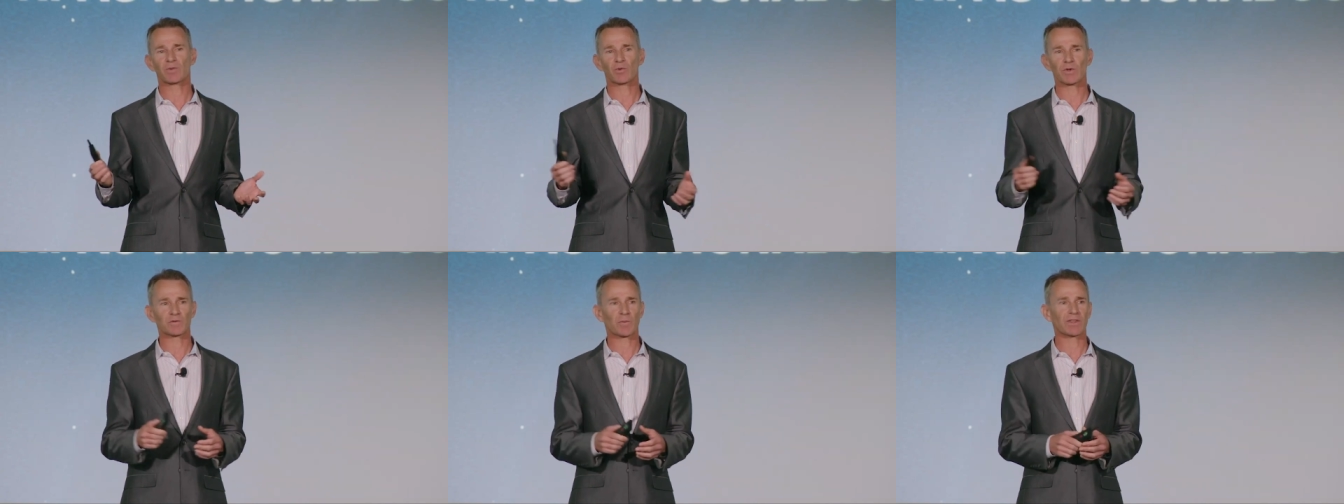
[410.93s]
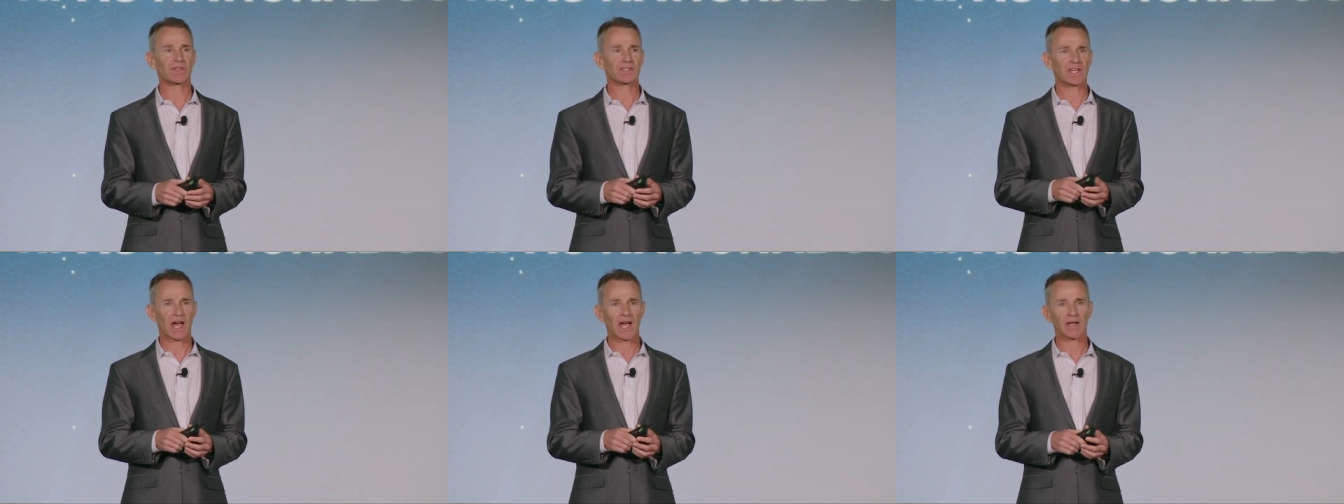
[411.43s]
But we've spent the
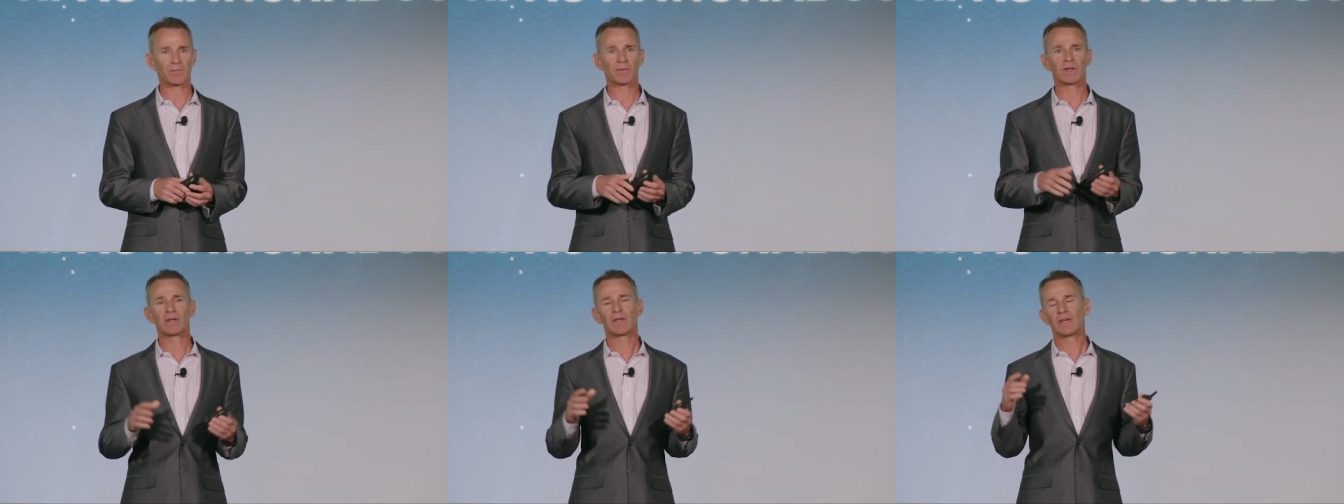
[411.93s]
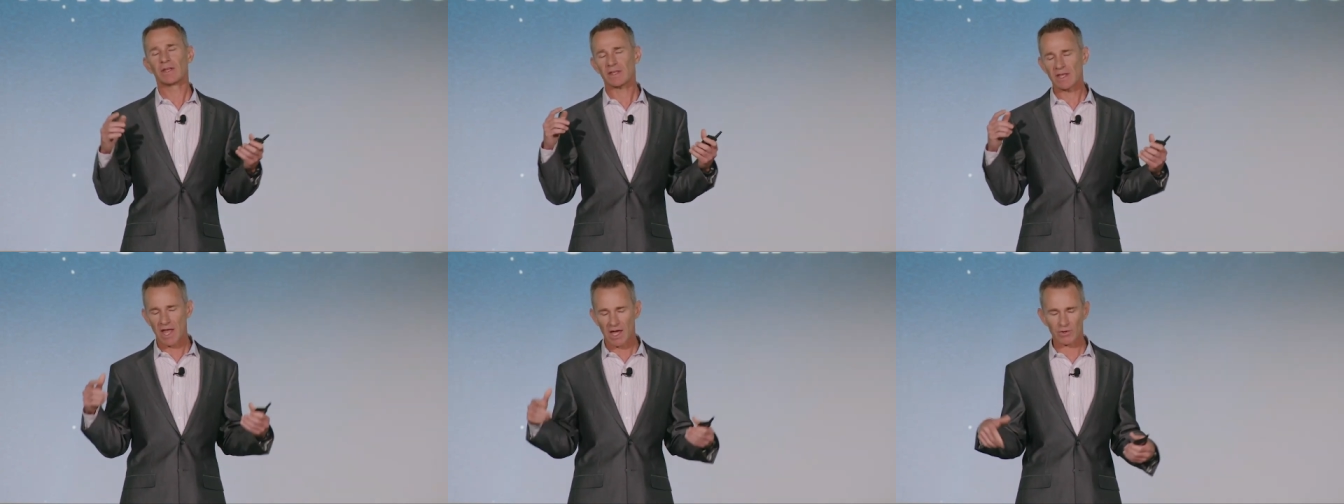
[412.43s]
time,
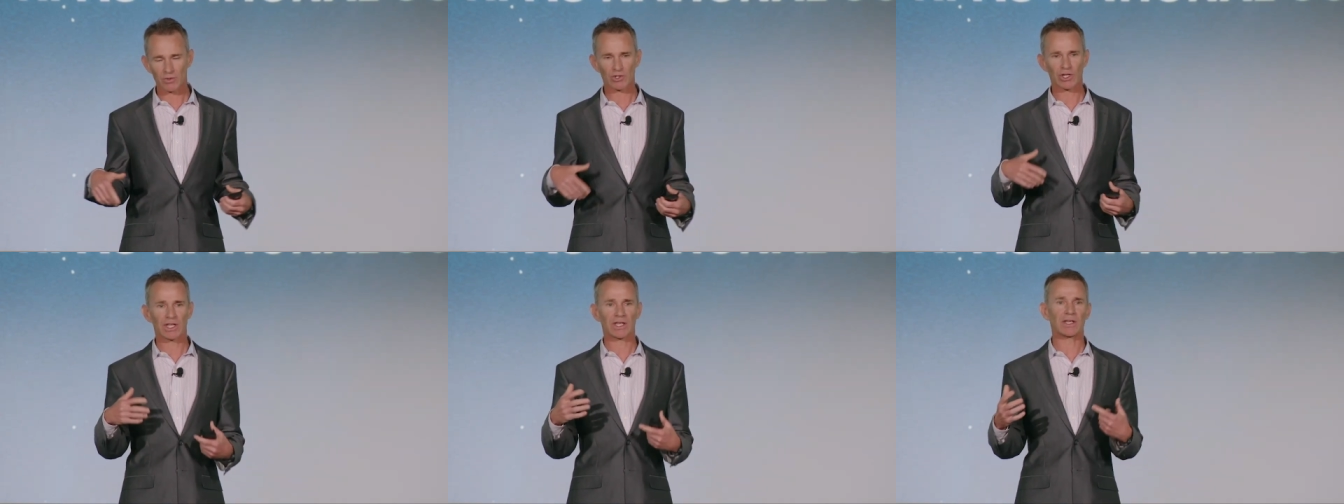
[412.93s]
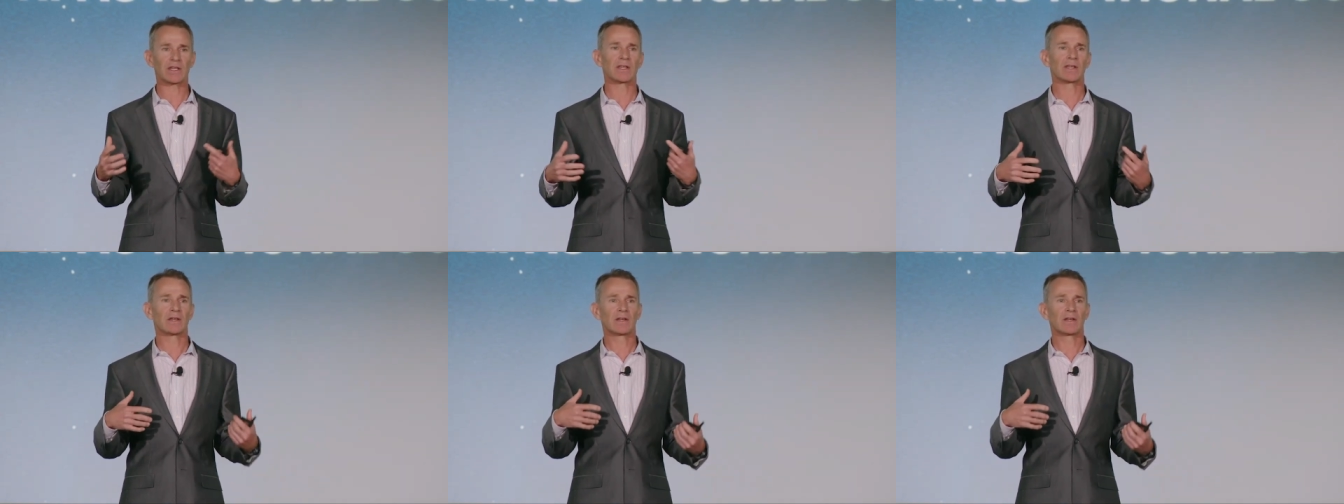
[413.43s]
the energy,